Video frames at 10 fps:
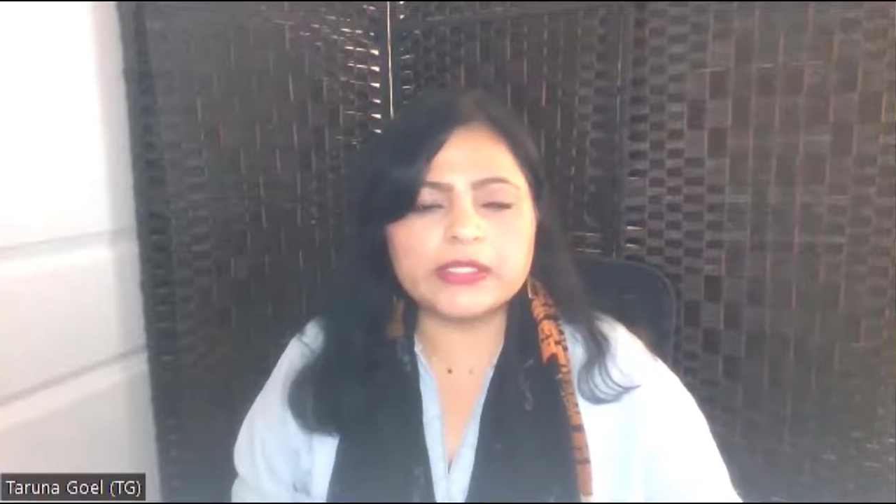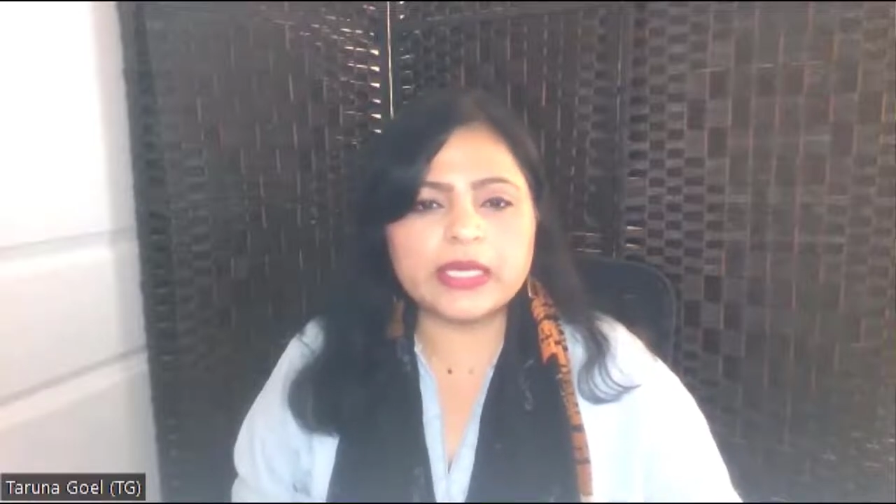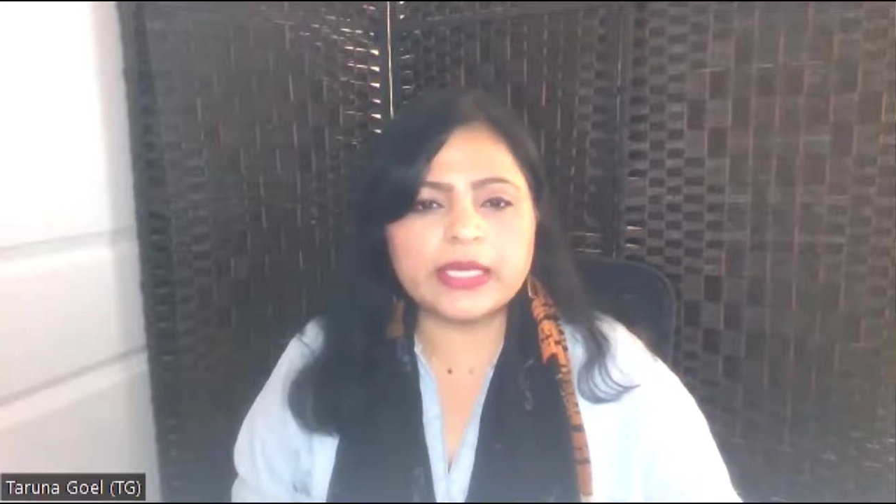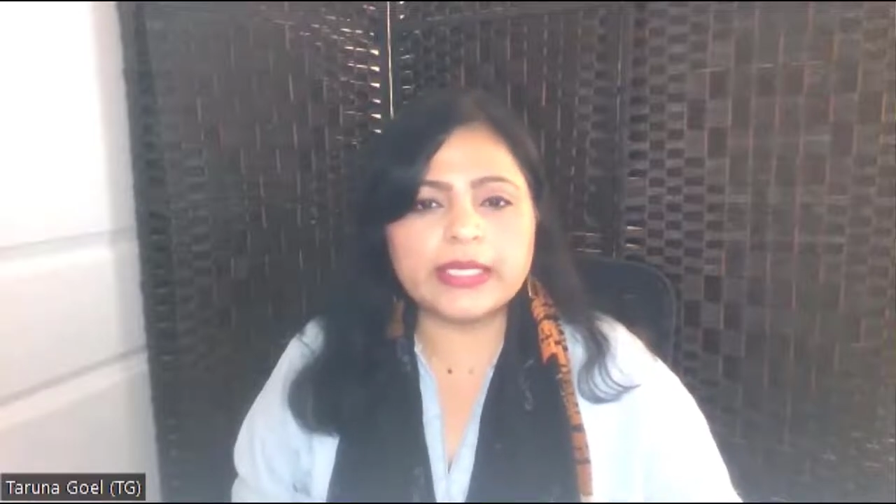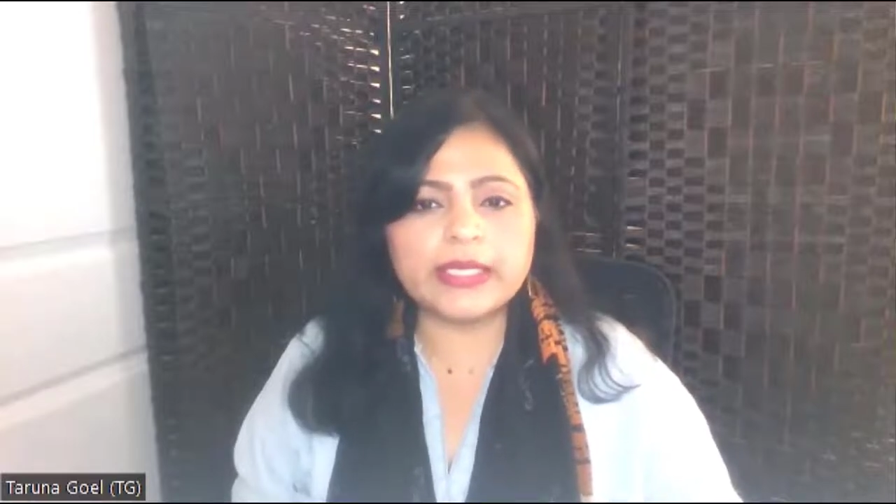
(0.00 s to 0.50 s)

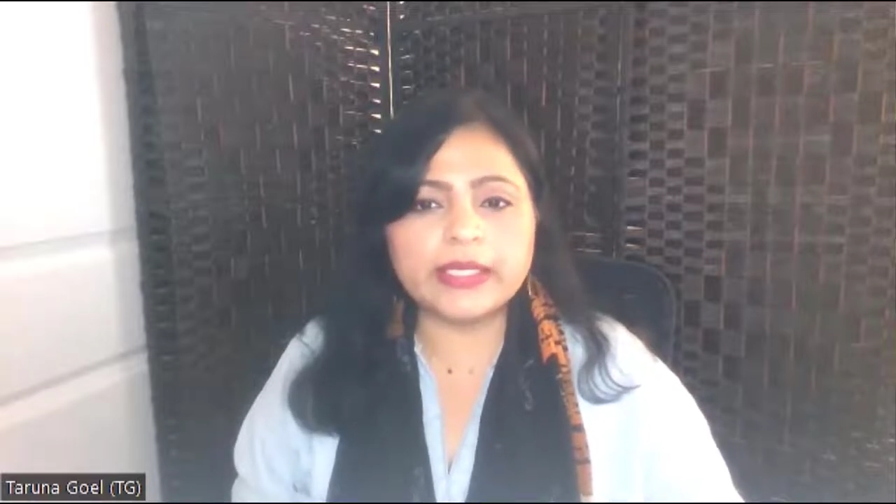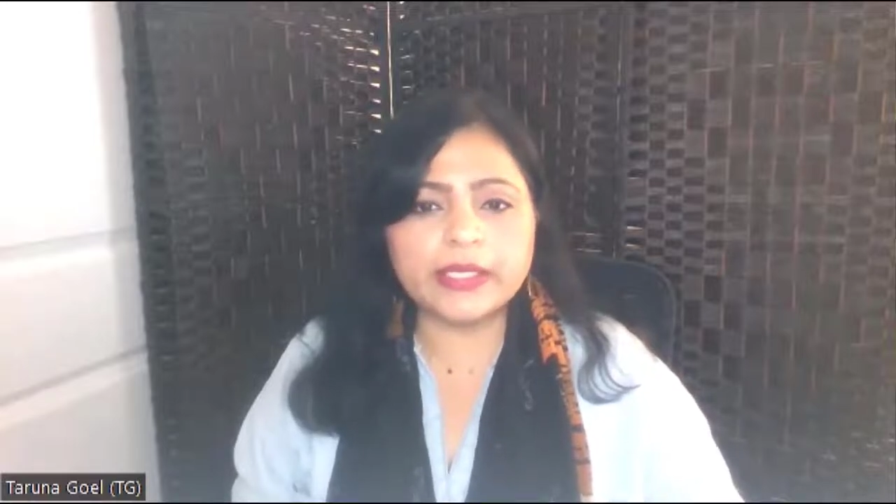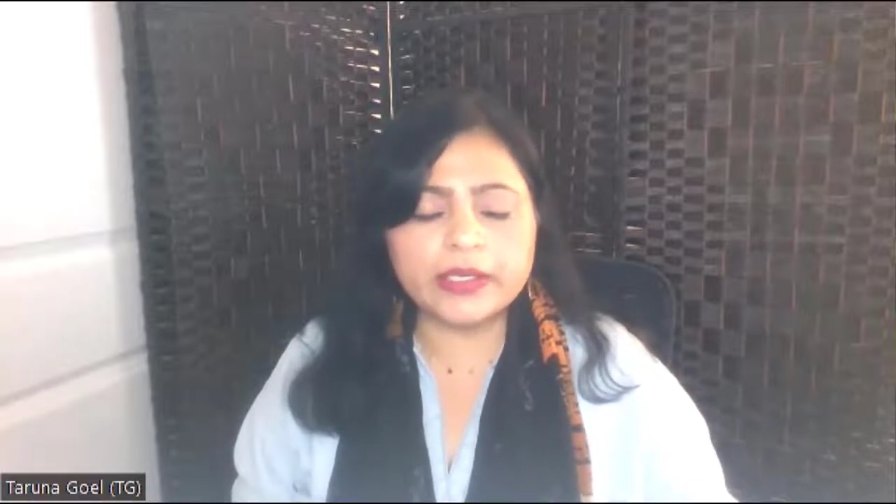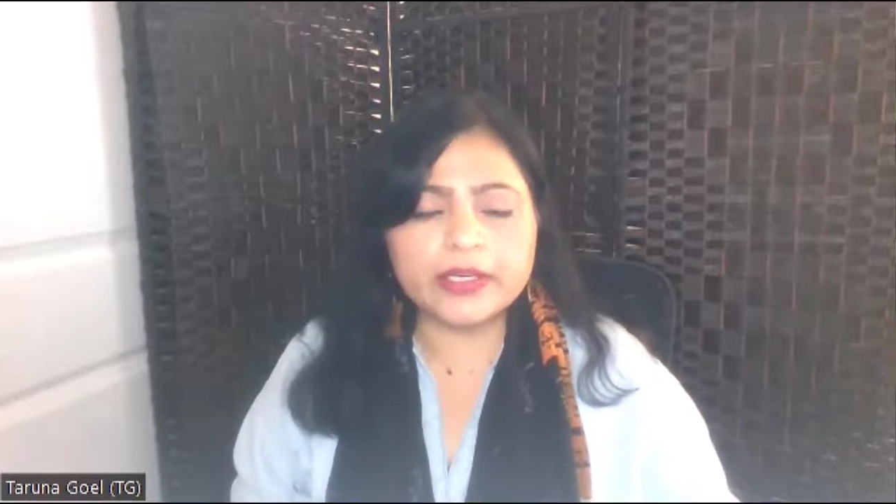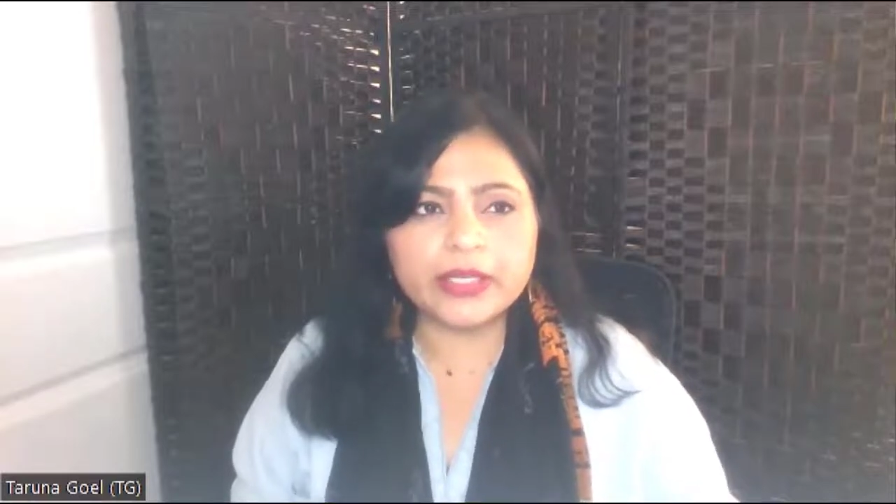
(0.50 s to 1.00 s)
designing
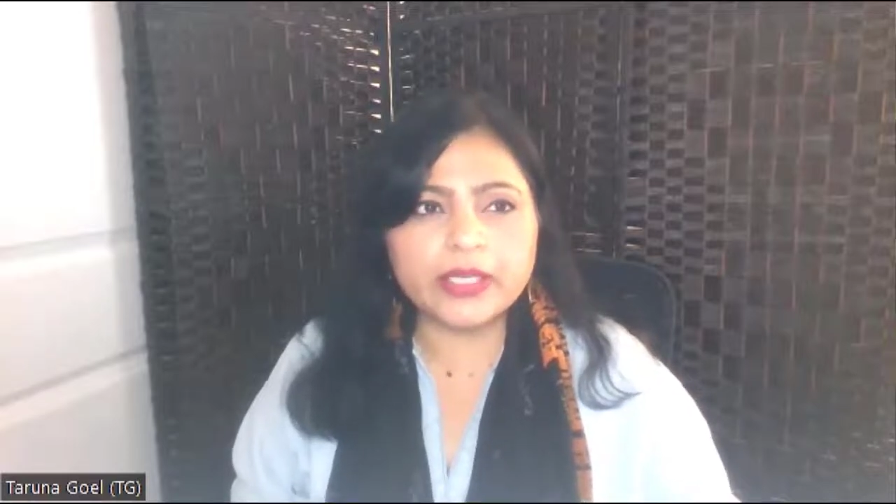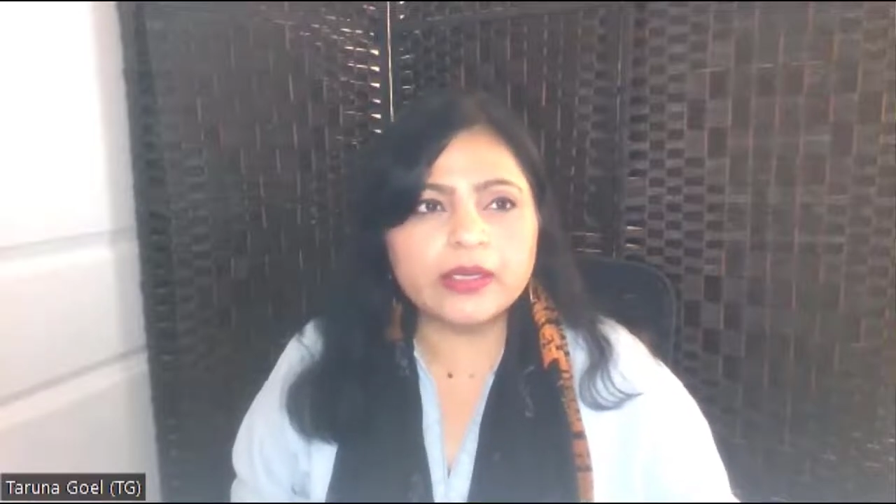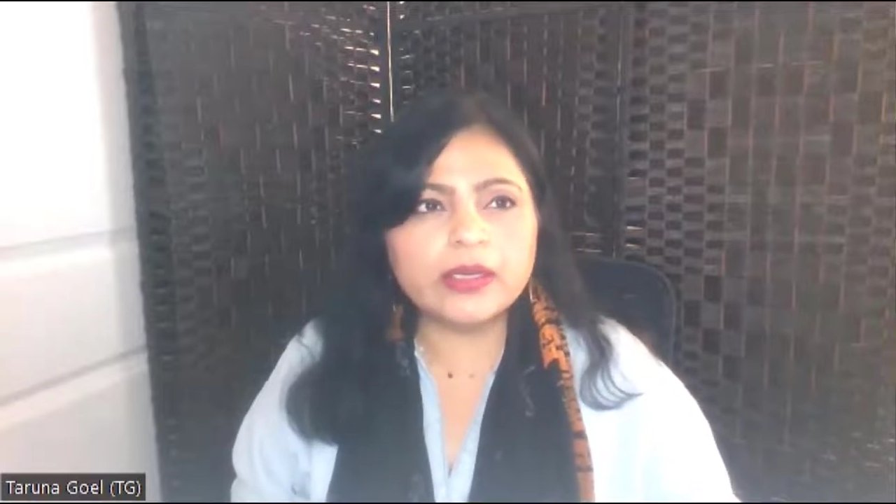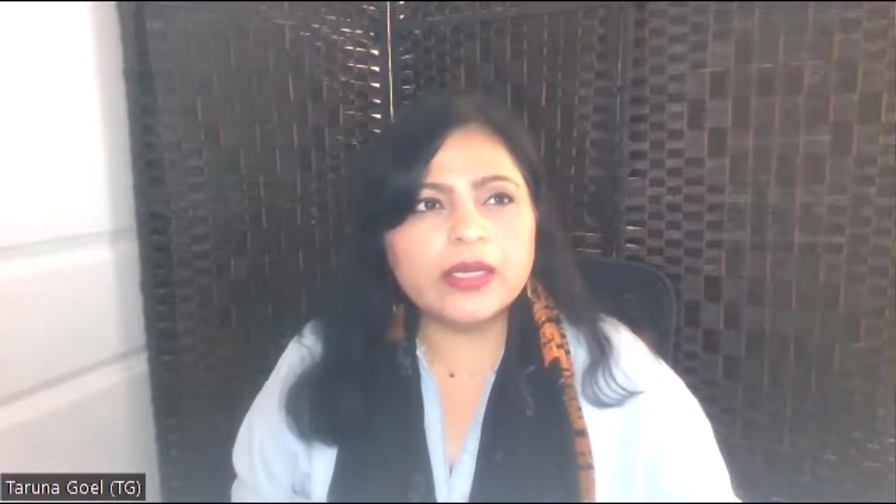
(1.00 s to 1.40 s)
e-learning,